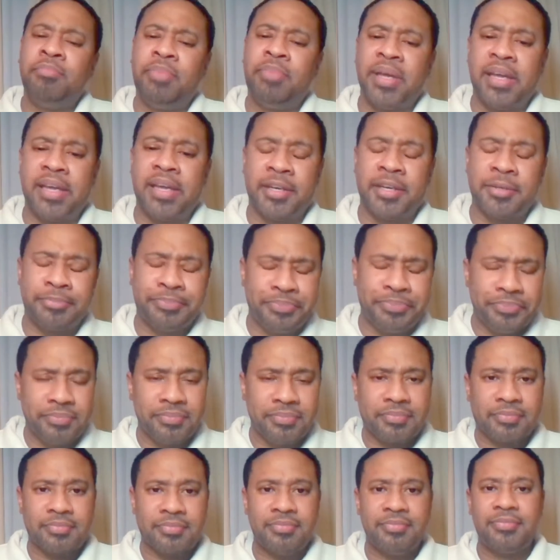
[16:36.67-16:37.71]
being,
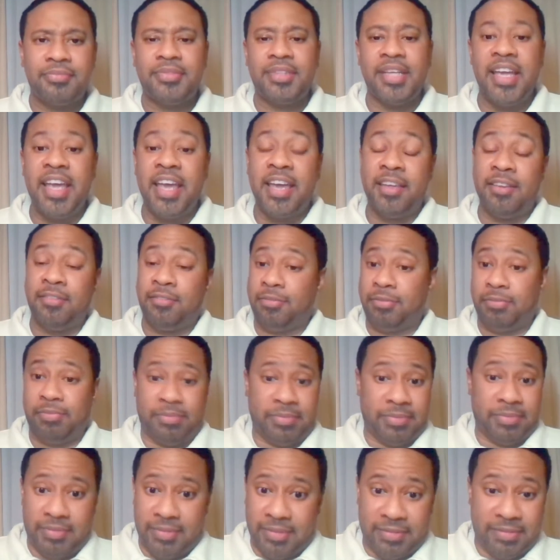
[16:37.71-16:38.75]
and
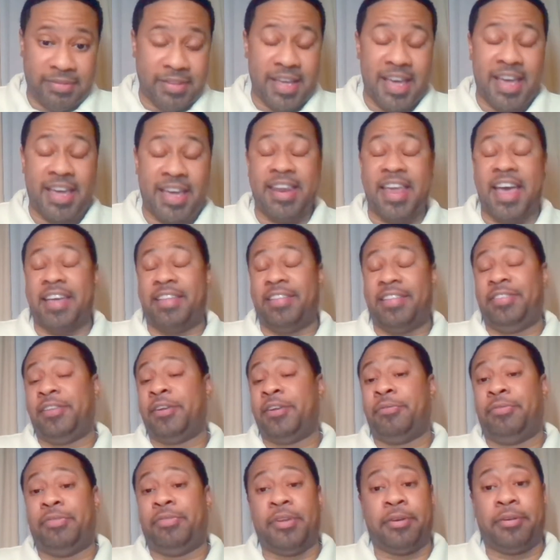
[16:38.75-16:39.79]

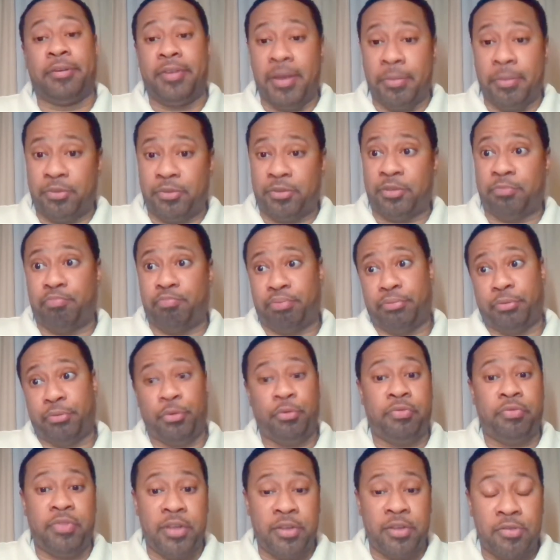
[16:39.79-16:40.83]
there are numbers to
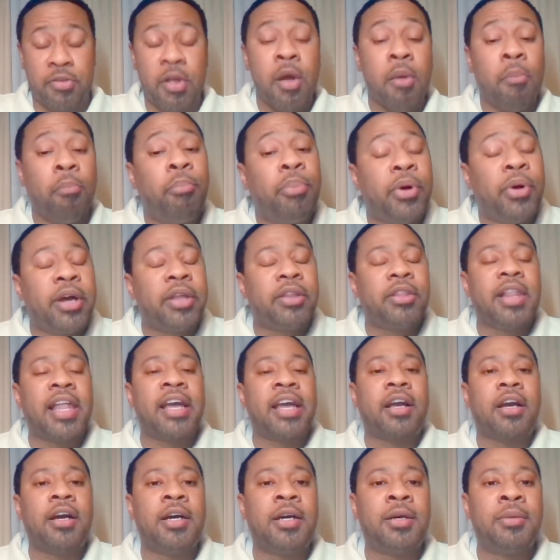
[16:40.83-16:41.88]
prove this, but
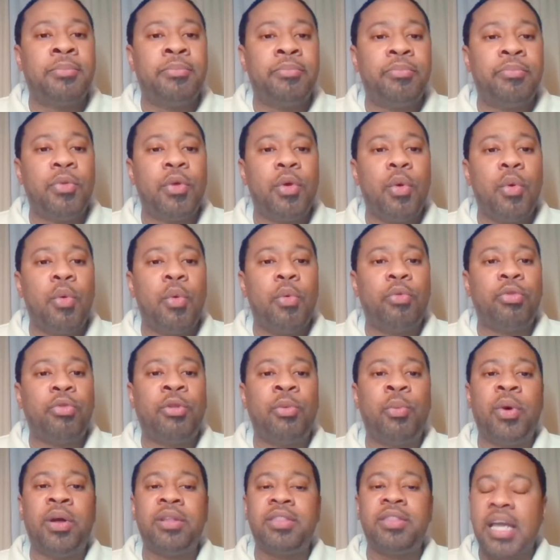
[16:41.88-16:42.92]
the
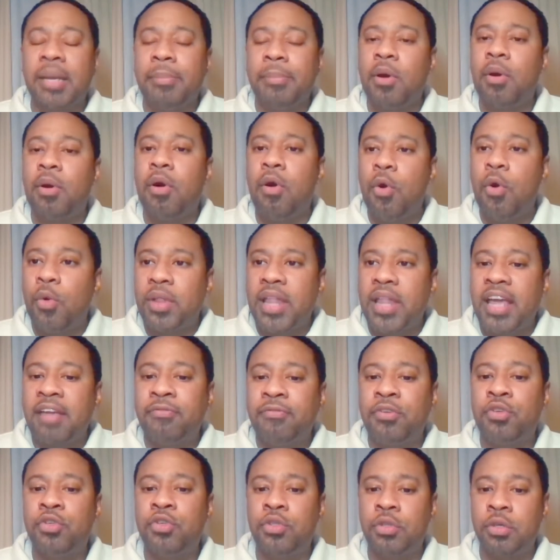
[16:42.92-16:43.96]
one thing about whole life
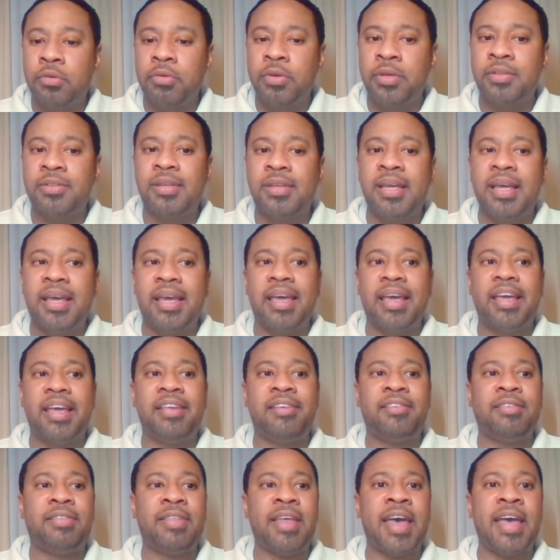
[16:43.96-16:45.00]
insurance
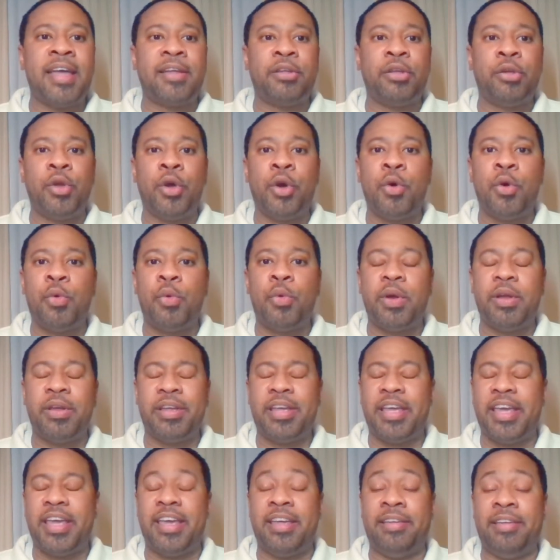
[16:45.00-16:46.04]
is that,
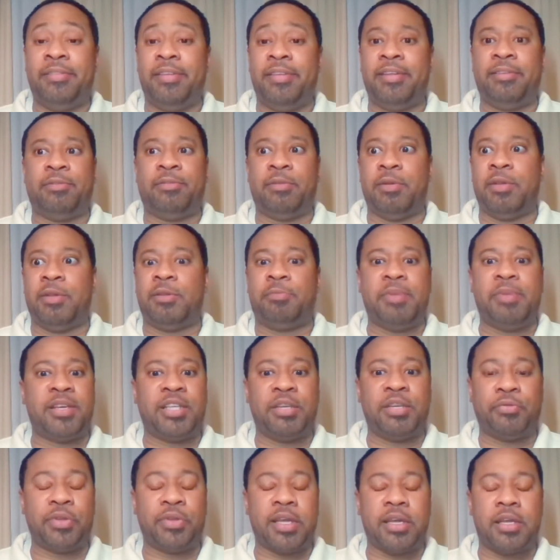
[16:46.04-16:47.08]
it's
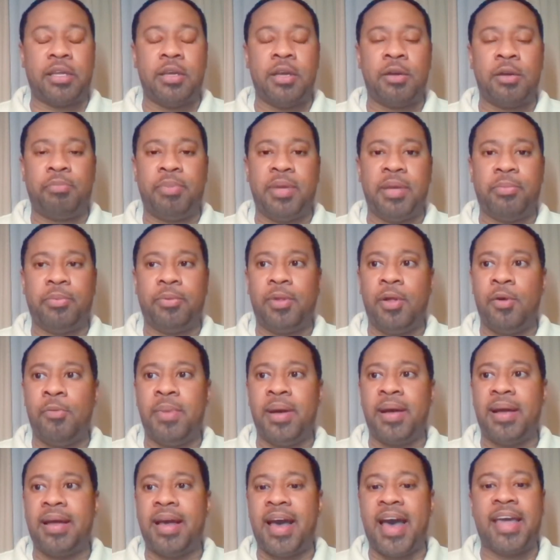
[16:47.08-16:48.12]
especially for like young people. Oh
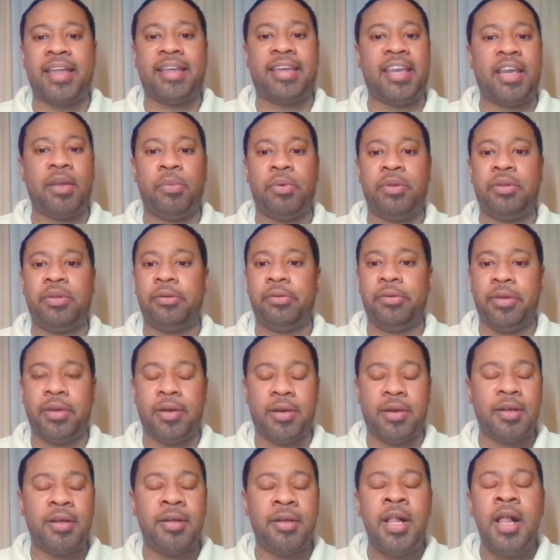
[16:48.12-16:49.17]
my God, get it when you're
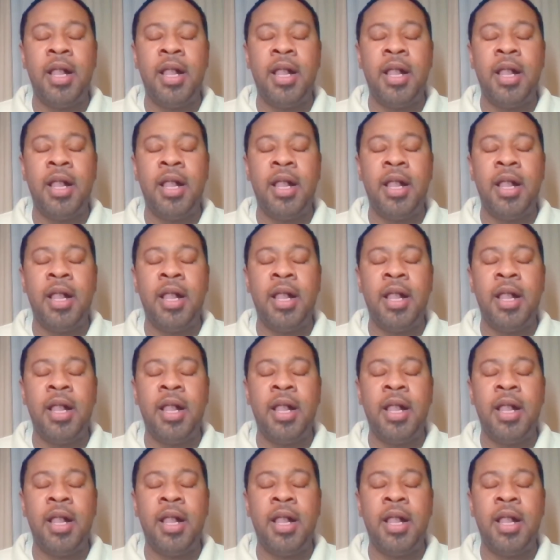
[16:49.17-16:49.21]
young.